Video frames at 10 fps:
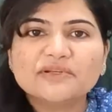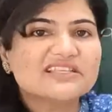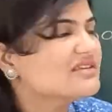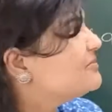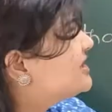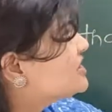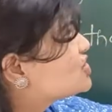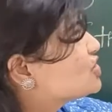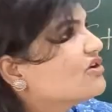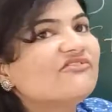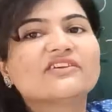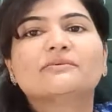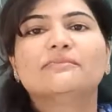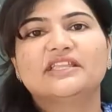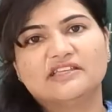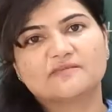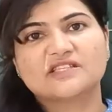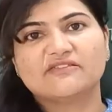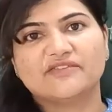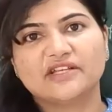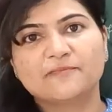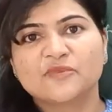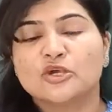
precipitation of barium sulfate.